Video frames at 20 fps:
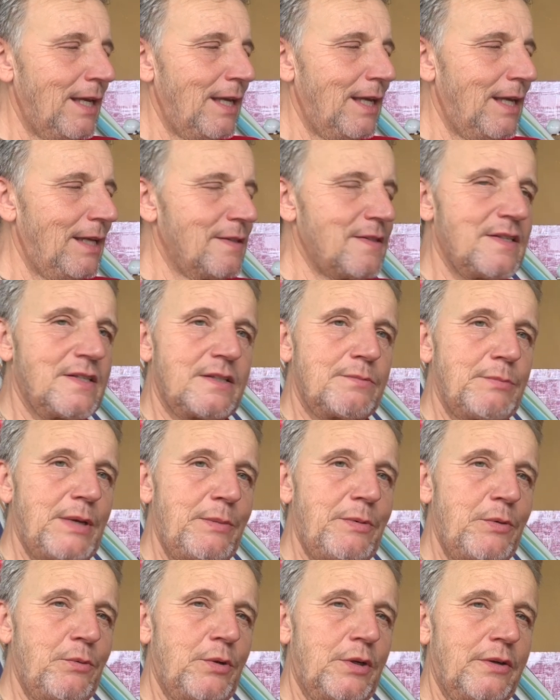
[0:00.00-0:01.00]
It's
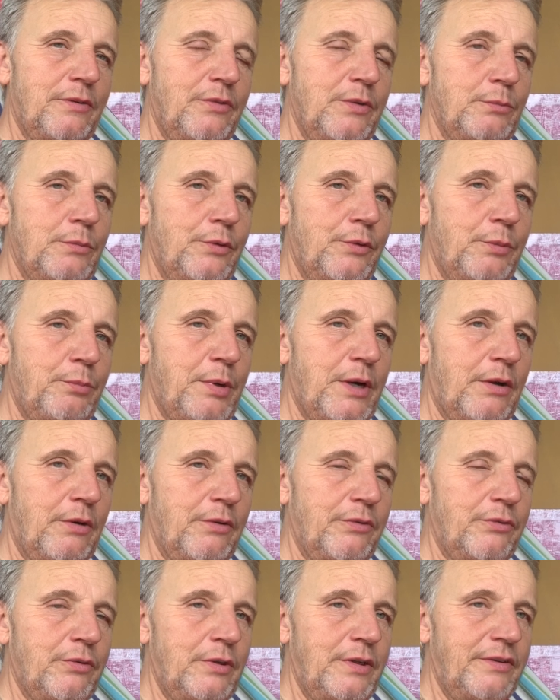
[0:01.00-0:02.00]
maybe one of the most
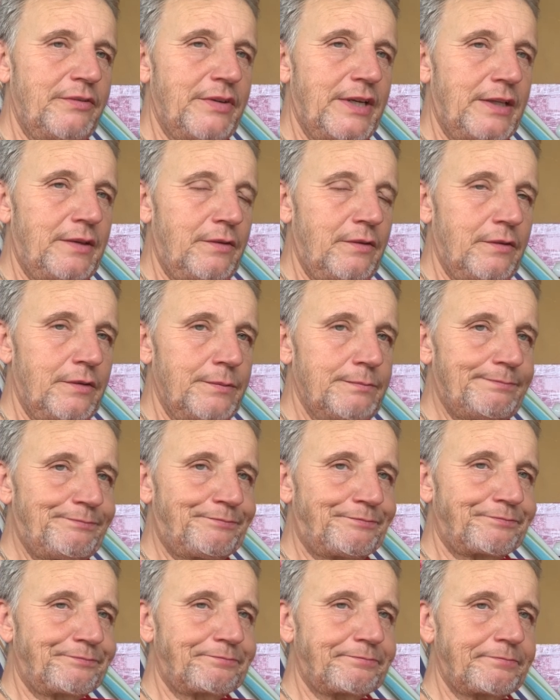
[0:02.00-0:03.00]
powerful events,
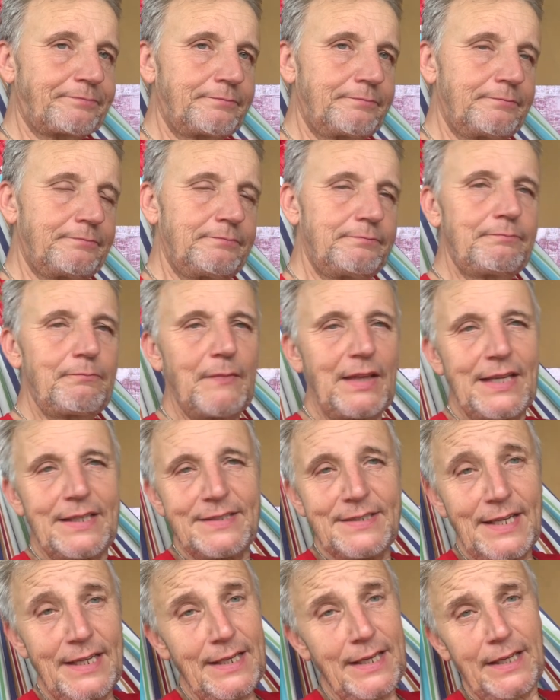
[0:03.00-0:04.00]

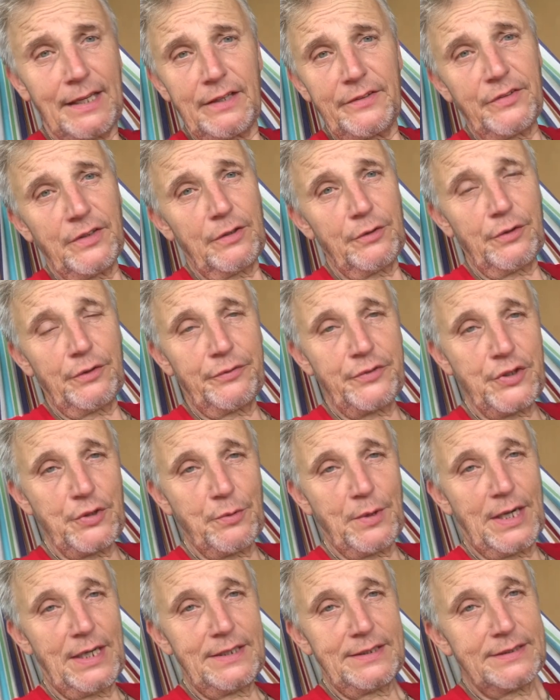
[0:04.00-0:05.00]
taking us out of
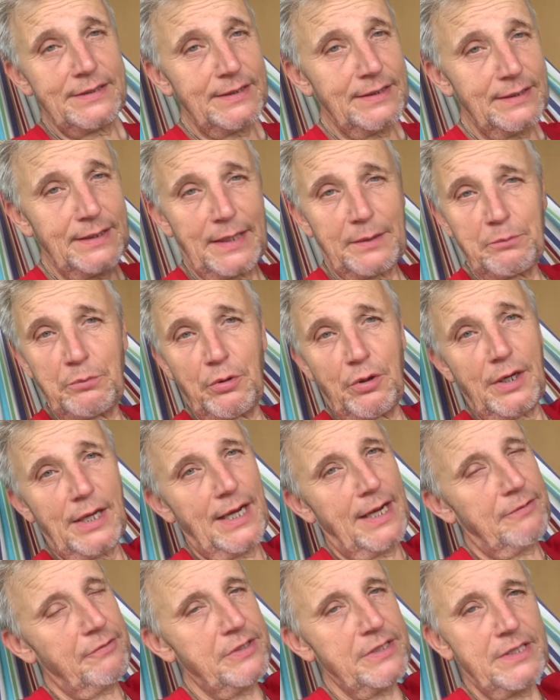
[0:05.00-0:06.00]
duality and
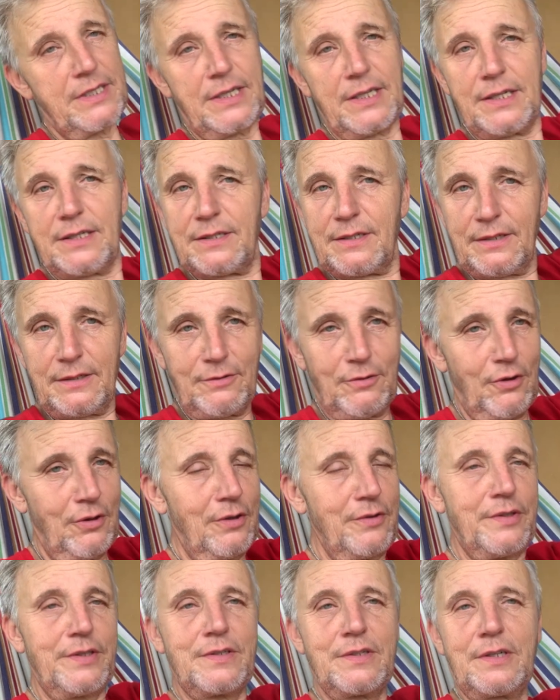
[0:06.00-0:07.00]
polarities and
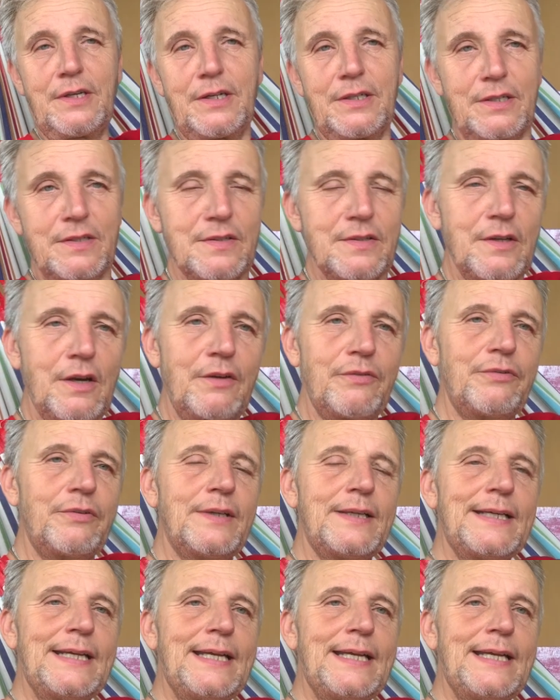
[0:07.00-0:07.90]
all this kind of stuff.